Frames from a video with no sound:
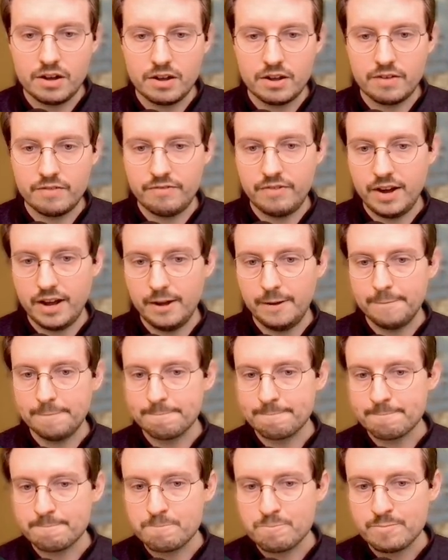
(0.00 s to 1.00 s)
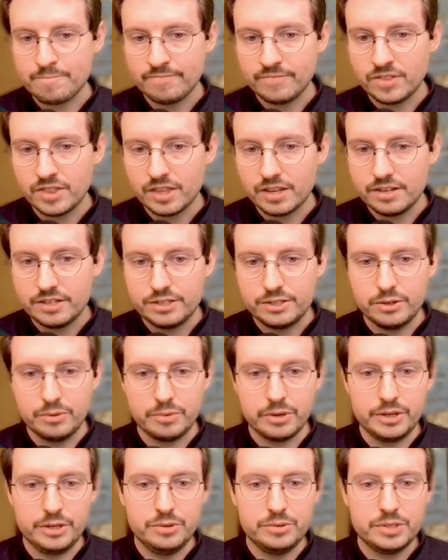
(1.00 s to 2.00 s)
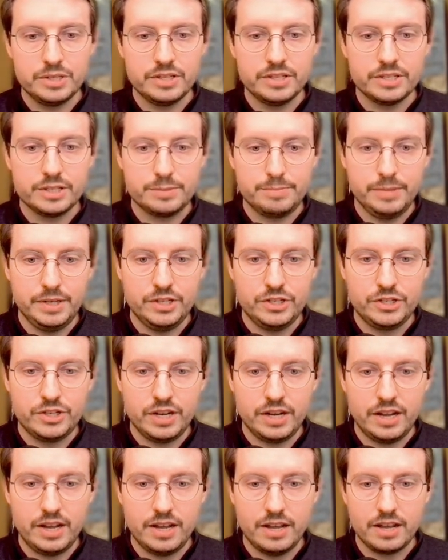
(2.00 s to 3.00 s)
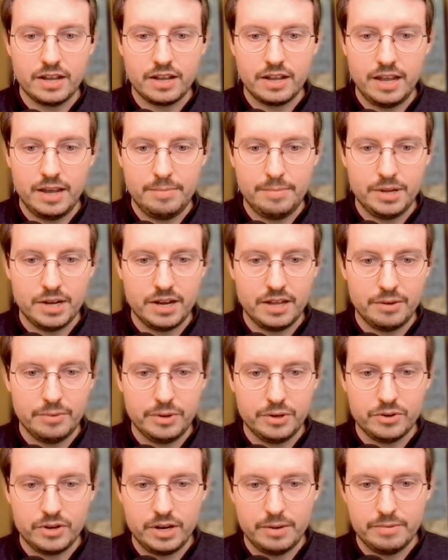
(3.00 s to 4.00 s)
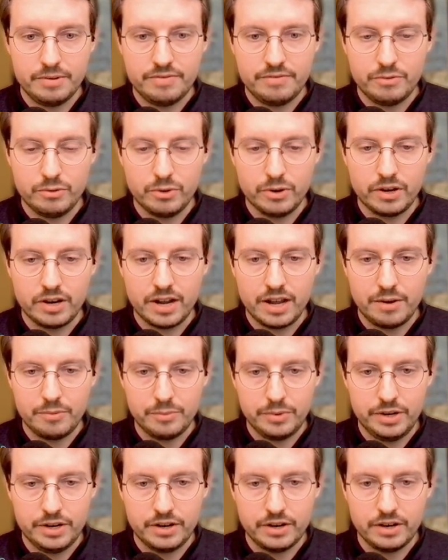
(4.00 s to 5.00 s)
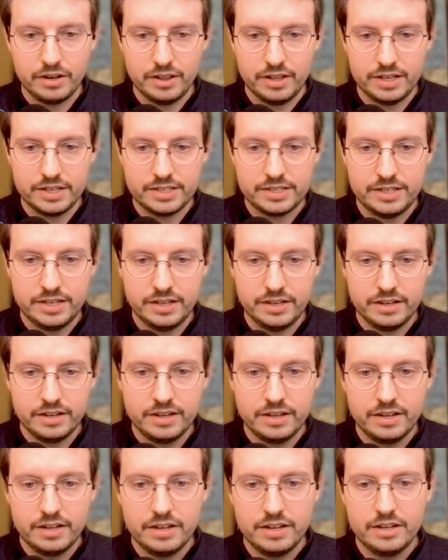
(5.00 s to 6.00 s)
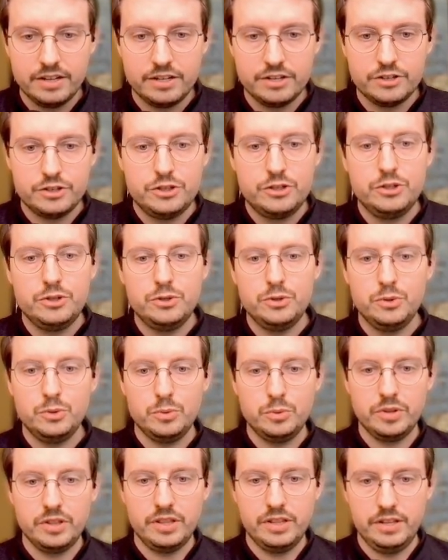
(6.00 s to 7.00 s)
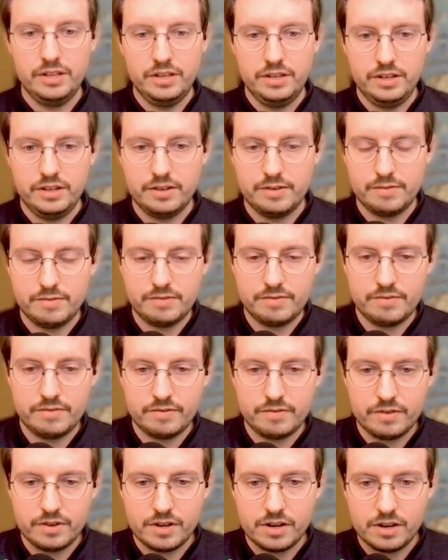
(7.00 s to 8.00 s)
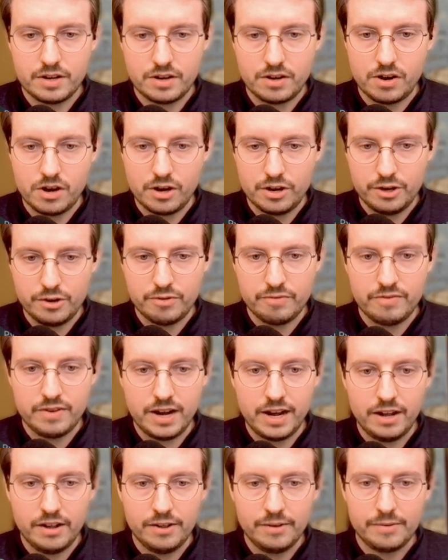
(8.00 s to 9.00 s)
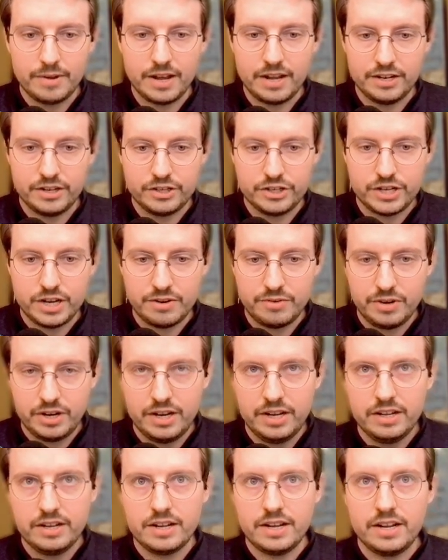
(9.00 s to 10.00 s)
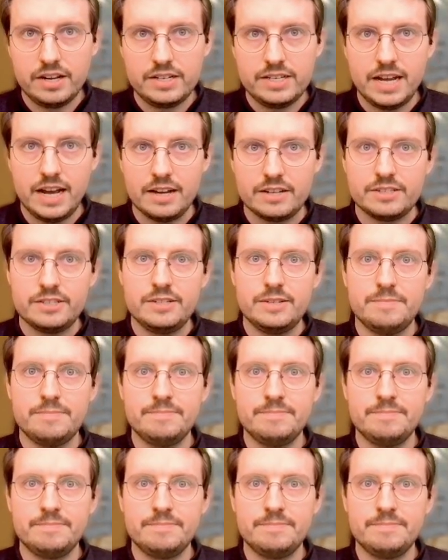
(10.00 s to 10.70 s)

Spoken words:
file. So we're using the speech API that we created before, and we are listening to the audio file and generating a text.